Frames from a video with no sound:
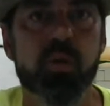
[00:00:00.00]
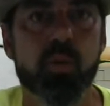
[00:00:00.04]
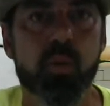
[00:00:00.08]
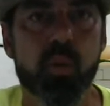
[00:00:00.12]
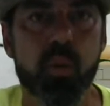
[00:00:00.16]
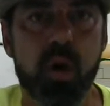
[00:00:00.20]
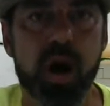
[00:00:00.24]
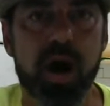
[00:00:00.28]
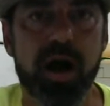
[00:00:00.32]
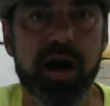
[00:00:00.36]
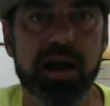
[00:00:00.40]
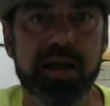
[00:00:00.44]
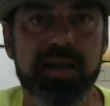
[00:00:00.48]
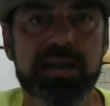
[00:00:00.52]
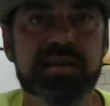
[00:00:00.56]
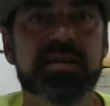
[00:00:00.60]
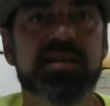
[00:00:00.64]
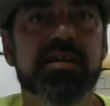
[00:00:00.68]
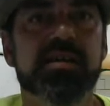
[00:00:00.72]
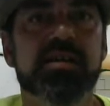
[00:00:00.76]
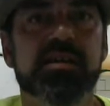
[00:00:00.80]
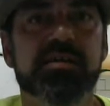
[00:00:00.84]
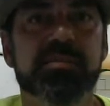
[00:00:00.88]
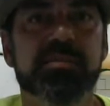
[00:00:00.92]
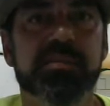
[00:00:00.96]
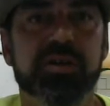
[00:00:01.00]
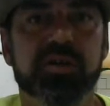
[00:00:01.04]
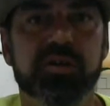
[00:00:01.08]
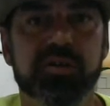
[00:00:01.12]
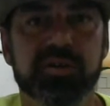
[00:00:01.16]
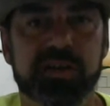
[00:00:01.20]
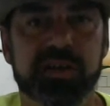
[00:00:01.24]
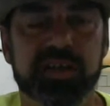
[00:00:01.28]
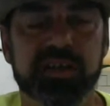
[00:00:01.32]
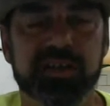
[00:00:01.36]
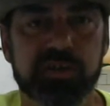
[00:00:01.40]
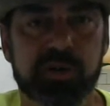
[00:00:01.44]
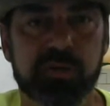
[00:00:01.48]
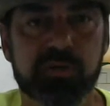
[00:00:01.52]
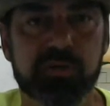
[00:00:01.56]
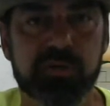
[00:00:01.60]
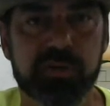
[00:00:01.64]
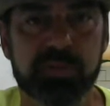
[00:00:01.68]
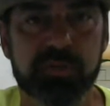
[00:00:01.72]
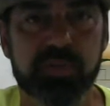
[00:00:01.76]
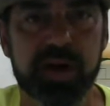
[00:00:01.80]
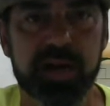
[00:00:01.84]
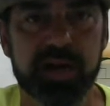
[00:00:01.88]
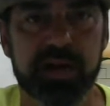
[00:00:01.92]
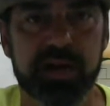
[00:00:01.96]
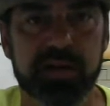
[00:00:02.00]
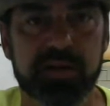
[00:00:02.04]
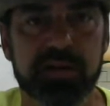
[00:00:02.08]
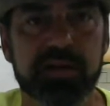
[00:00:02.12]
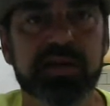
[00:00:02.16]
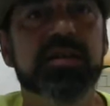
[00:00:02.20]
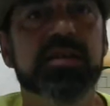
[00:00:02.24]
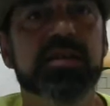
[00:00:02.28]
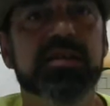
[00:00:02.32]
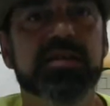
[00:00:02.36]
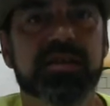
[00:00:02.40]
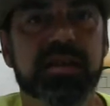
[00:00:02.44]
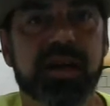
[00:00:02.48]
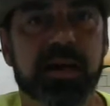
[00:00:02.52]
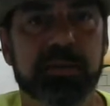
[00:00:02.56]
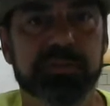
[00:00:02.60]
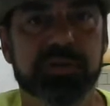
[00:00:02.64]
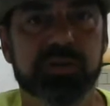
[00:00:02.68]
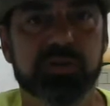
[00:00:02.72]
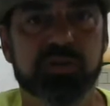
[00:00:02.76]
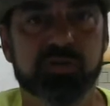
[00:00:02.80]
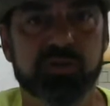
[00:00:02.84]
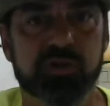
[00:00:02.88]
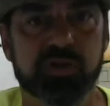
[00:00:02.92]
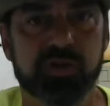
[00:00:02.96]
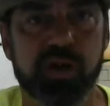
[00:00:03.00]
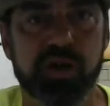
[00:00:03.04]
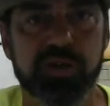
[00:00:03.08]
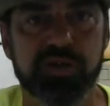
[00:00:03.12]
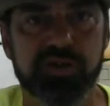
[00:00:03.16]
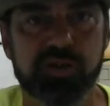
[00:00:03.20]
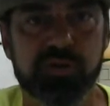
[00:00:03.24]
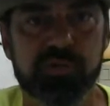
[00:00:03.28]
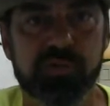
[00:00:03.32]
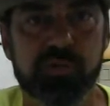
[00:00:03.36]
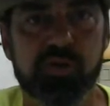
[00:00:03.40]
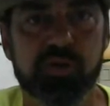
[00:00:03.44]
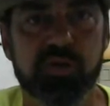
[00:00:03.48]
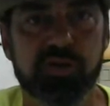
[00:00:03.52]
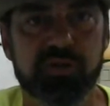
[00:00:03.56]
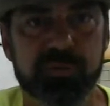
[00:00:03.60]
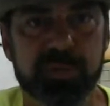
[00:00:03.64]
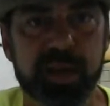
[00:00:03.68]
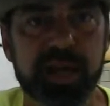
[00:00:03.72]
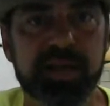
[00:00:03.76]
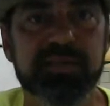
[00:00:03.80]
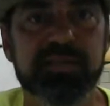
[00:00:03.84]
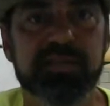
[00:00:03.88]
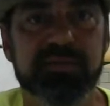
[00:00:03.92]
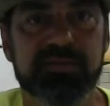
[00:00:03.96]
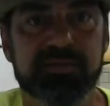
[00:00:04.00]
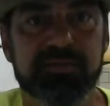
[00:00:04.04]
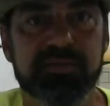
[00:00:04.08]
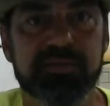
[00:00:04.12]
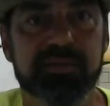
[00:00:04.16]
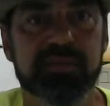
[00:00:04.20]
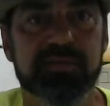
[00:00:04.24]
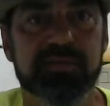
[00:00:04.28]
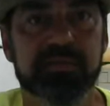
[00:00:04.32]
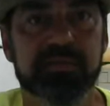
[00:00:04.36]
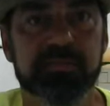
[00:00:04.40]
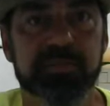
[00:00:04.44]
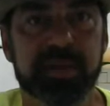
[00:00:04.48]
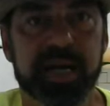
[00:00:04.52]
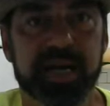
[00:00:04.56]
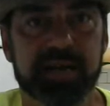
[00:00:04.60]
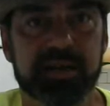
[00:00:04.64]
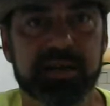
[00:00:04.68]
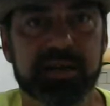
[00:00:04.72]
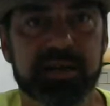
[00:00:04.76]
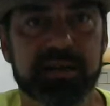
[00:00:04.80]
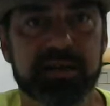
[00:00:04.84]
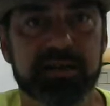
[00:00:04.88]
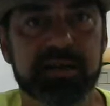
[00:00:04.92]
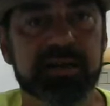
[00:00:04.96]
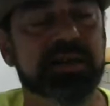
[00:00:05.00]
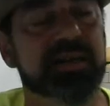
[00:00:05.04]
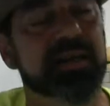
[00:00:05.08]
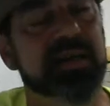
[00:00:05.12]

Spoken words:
Why? Because they sold the brand. Thompson's was also more expensive back then.